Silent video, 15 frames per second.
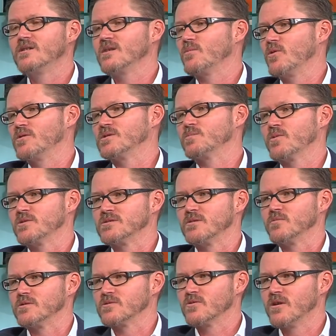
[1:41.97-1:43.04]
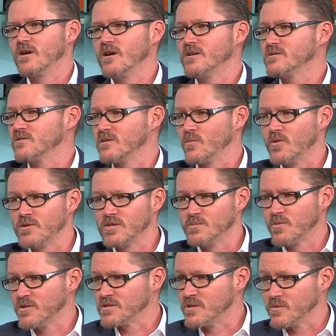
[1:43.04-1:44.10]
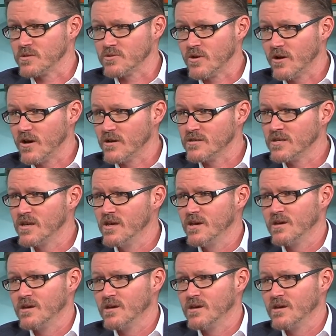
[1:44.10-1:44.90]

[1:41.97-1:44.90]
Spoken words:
the more this person withdraws, or the more this person withdraws,